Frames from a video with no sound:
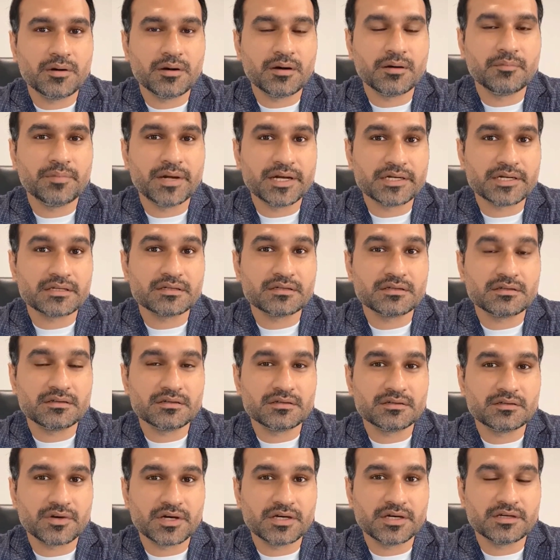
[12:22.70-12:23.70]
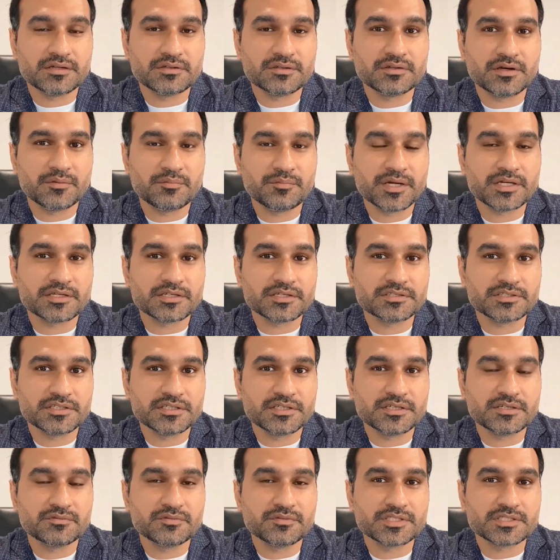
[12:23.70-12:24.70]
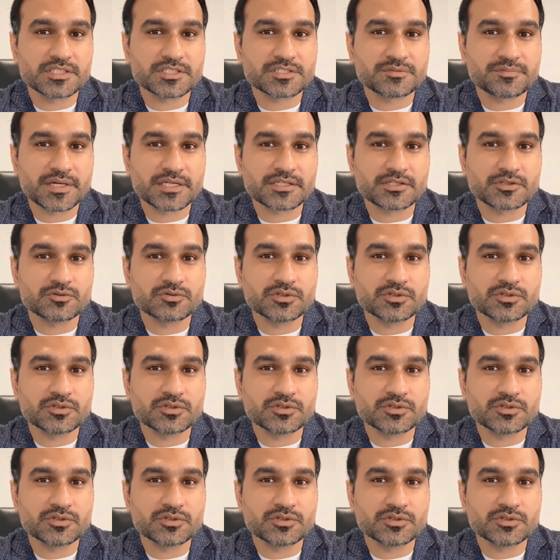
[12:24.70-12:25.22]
better year with respect